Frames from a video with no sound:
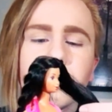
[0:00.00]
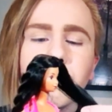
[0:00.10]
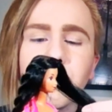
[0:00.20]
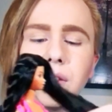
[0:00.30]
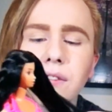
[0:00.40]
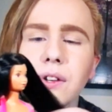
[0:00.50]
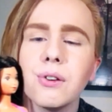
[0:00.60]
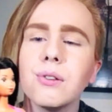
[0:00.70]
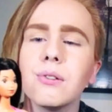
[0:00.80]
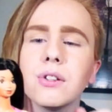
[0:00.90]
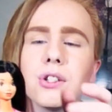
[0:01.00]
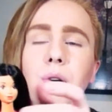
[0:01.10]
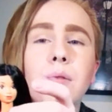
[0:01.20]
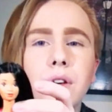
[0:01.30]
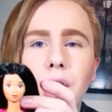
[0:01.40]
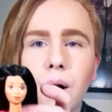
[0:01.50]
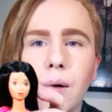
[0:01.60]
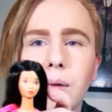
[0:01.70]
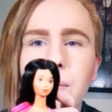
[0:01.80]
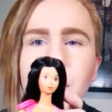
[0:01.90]
for those of you who don't
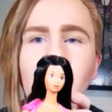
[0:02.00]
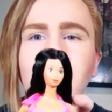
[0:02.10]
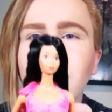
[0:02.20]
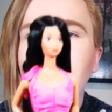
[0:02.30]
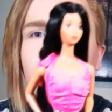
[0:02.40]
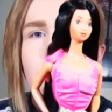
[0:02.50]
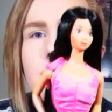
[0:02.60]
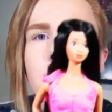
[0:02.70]
know, back in